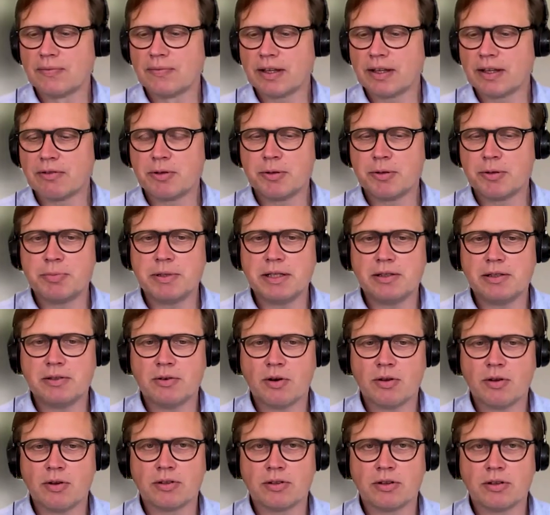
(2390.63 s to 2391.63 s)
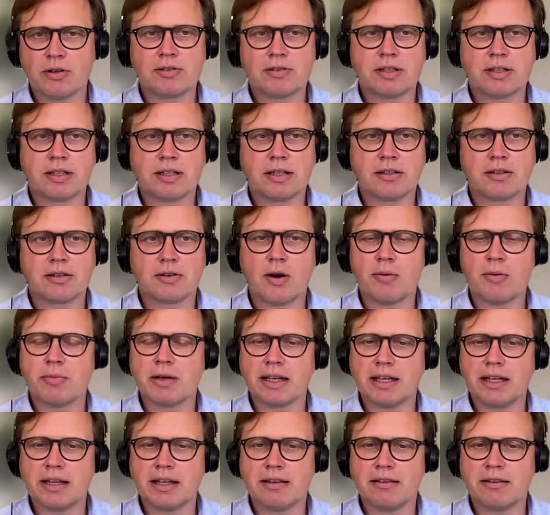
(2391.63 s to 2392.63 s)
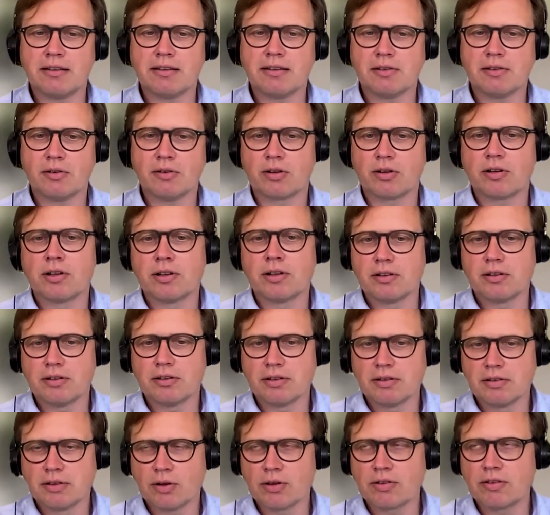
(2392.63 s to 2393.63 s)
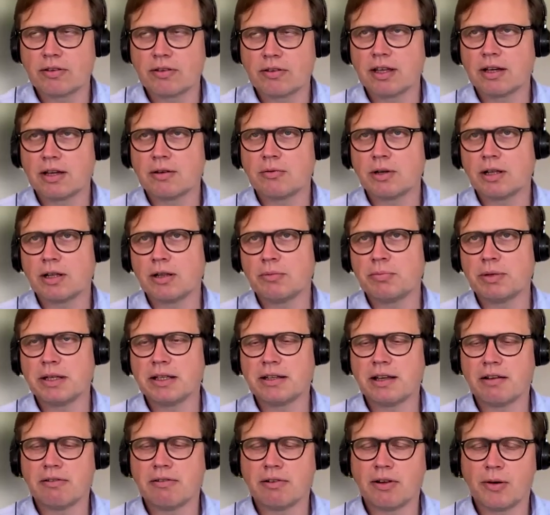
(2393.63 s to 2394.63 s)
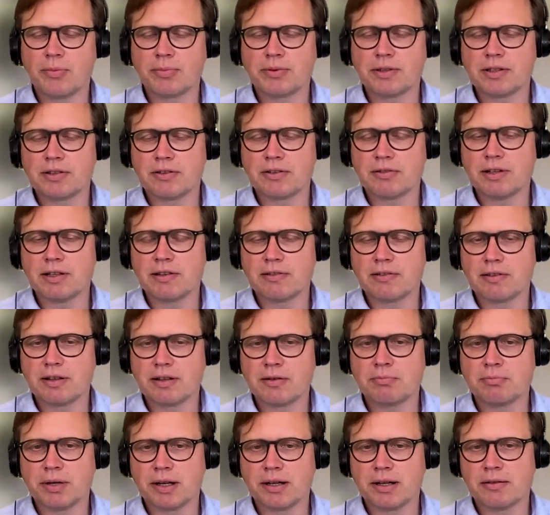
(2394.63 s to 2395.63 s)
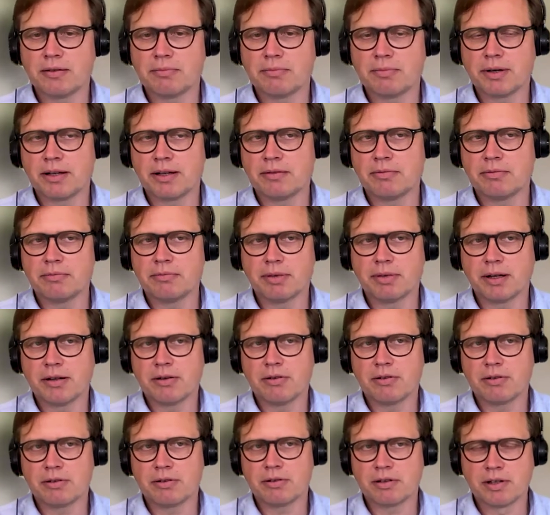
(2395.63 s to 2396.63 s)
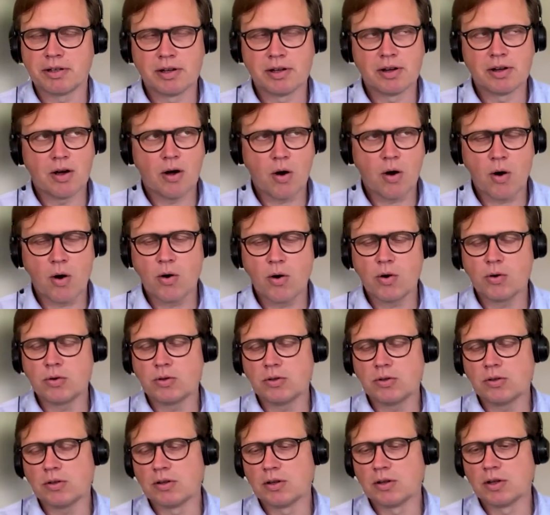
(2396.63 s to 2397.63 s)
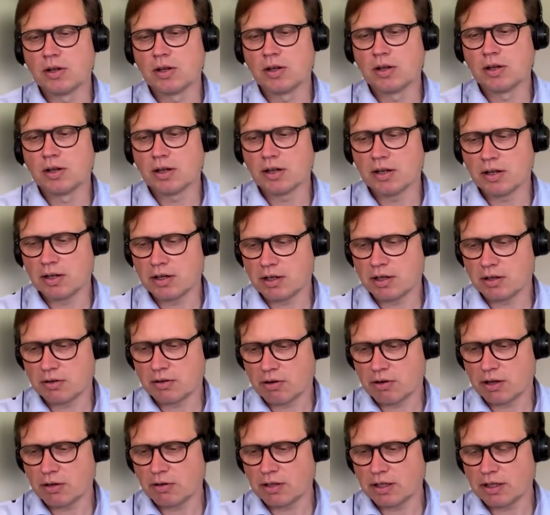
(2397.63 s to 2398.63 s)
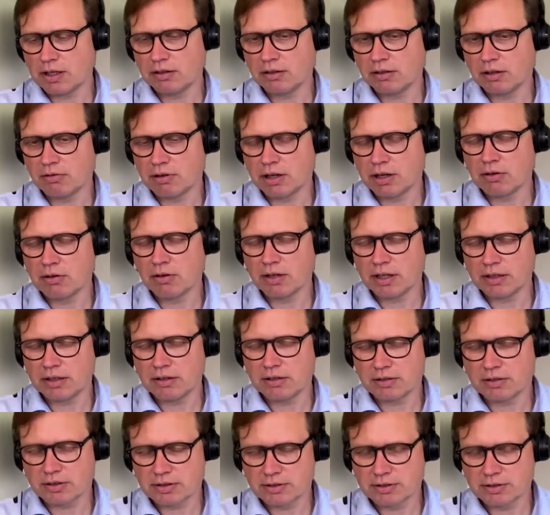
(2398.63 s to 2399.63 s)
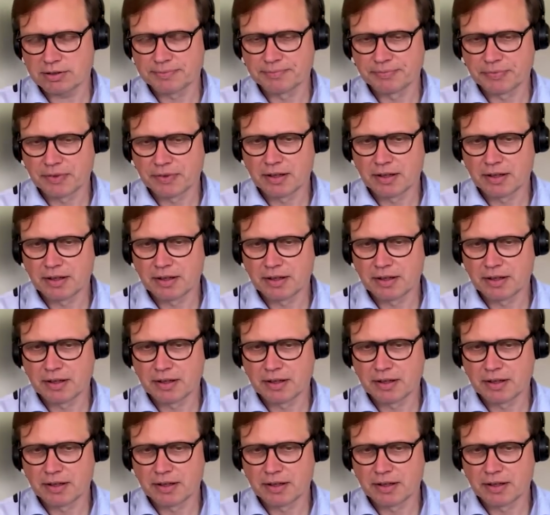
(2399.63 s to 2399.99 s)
there will be nothing coming in, or nothing will be developed in Switzerland by our own regulators.